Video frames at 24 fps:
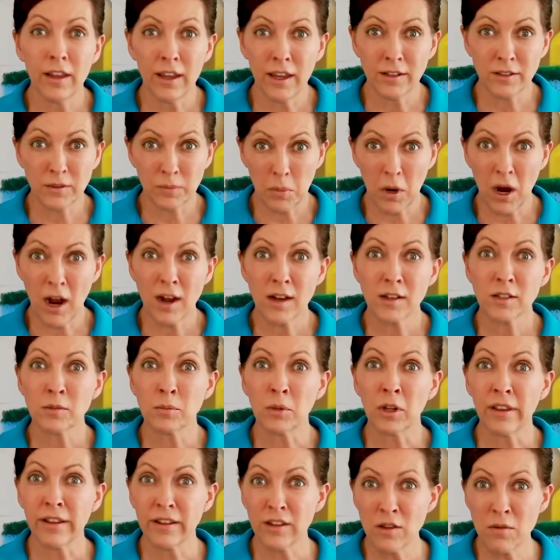it's
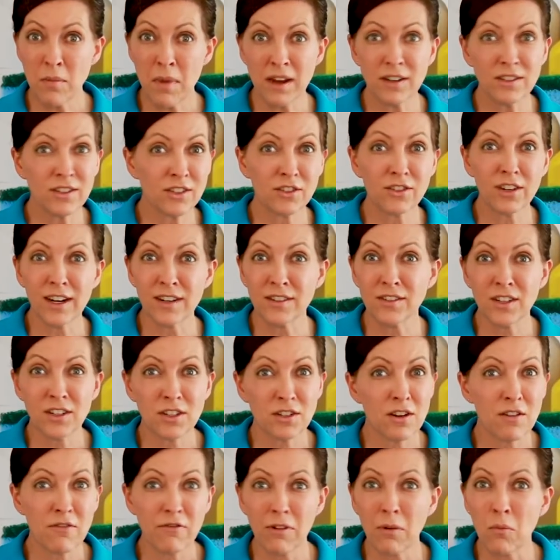possible that you may just
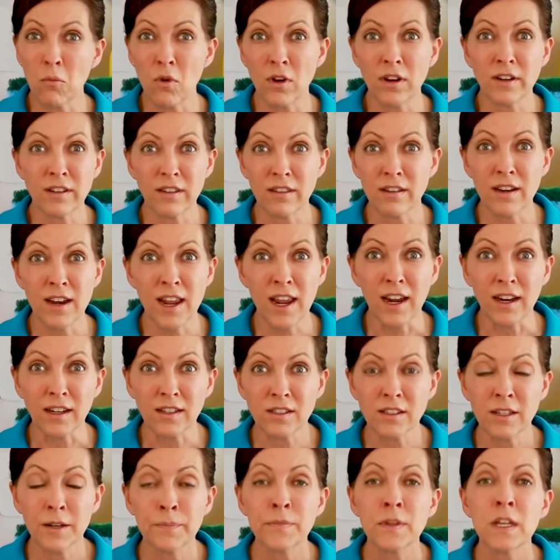transition from one to the
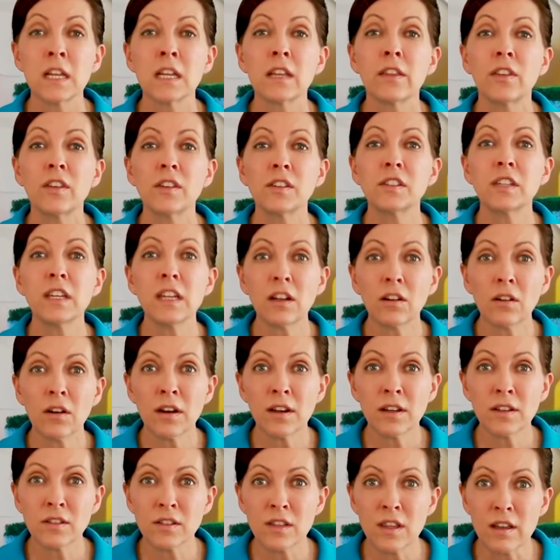next. The
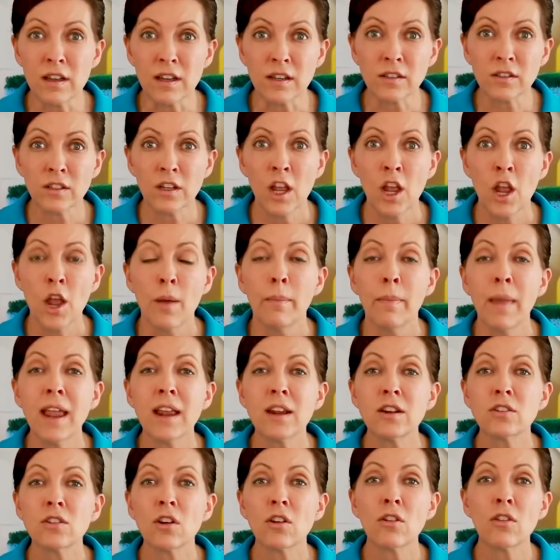secret is this
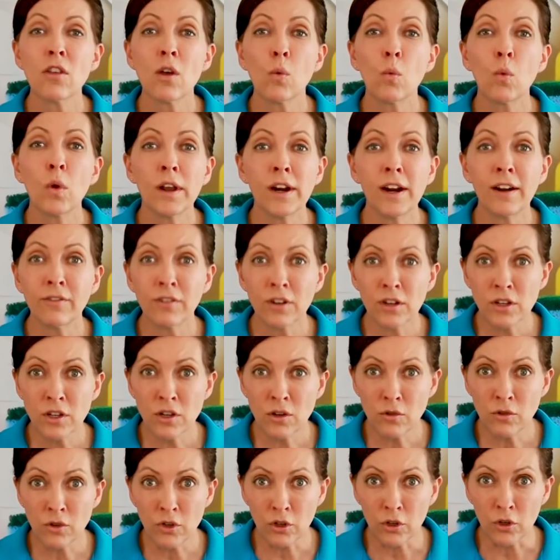make sure that whatever
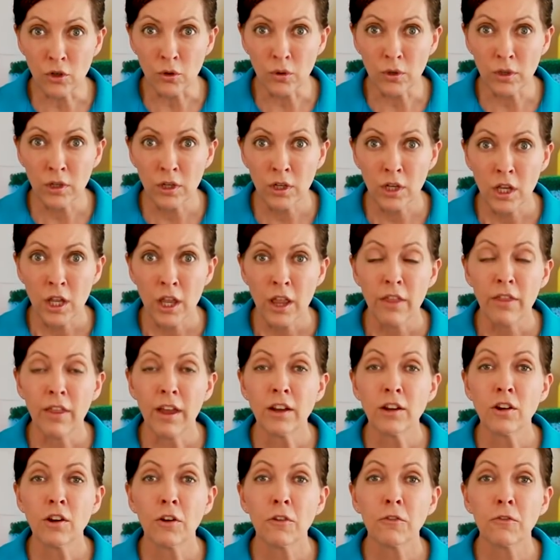you do,
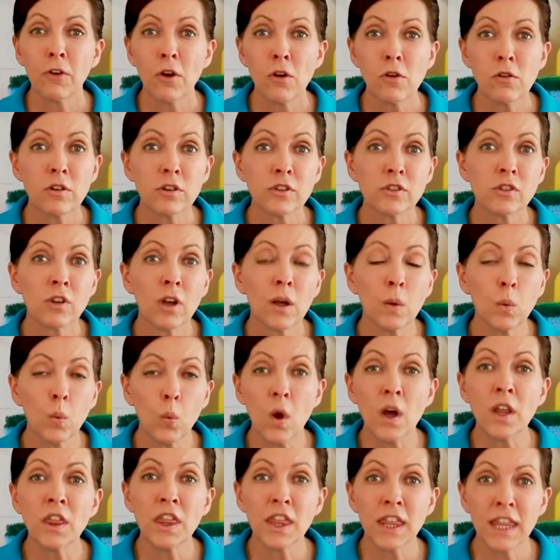that you're focused on
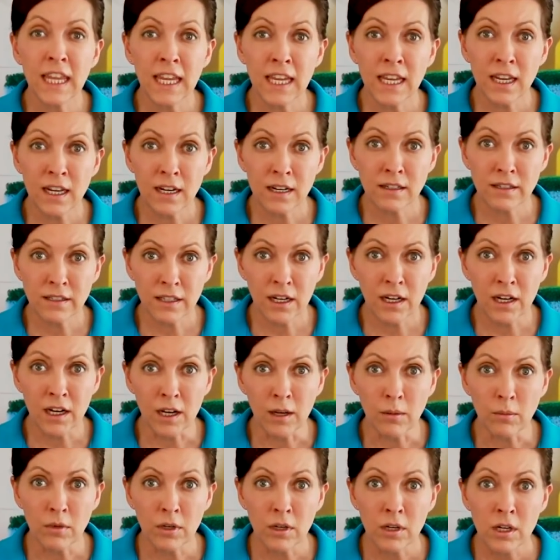one thing at a
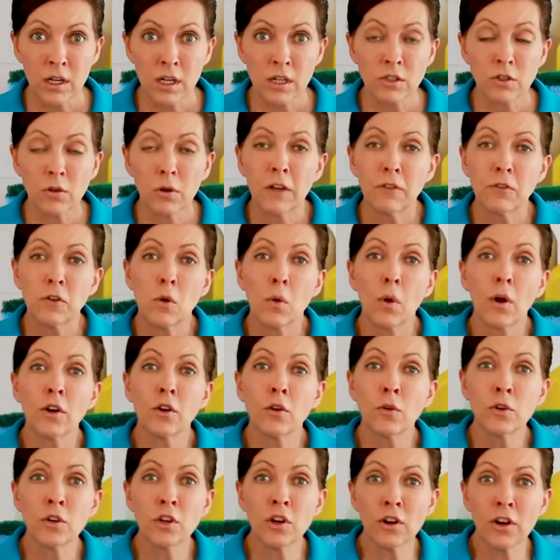time. So if you are
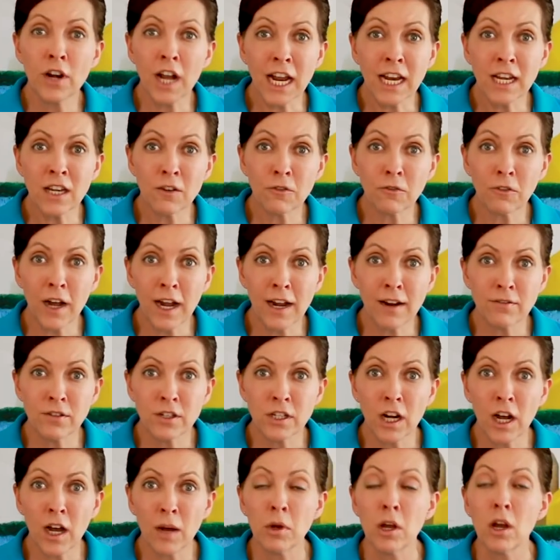doing your nine to five
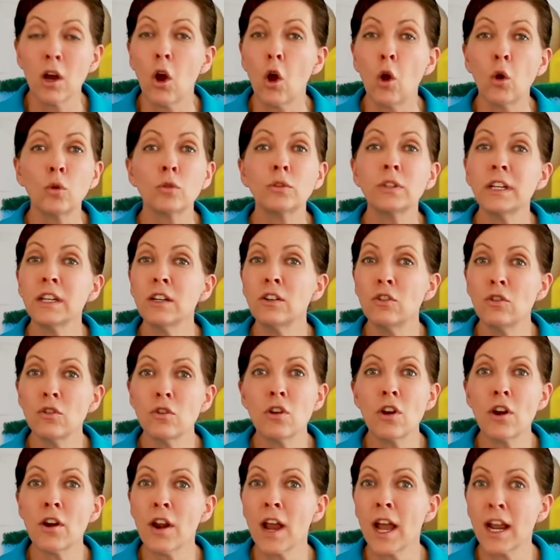job, only do
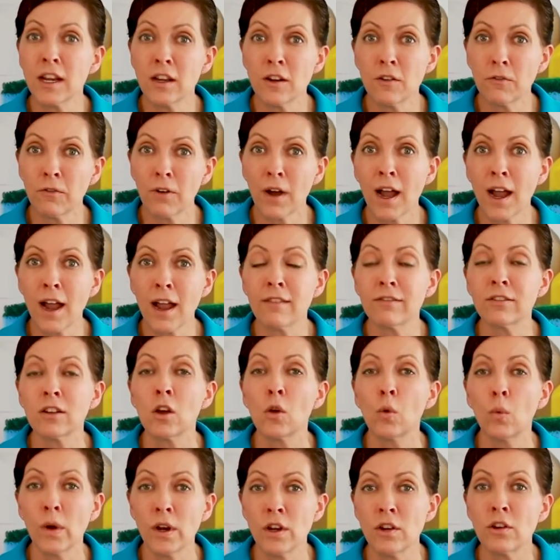your nine to five
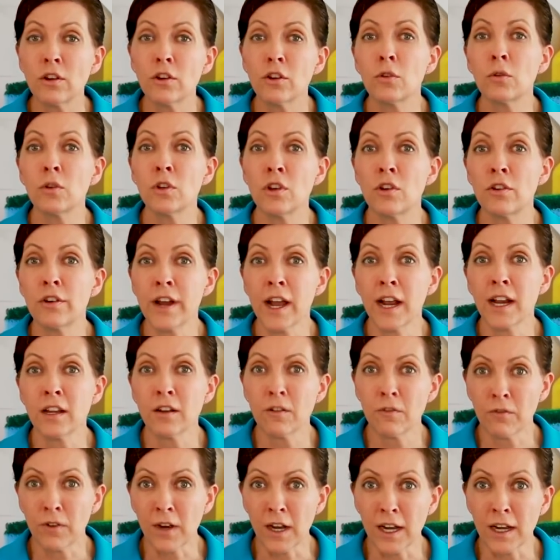when you're doing your nine
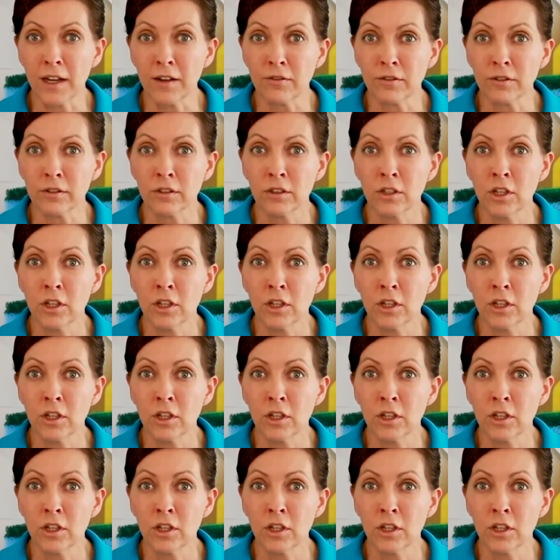to five.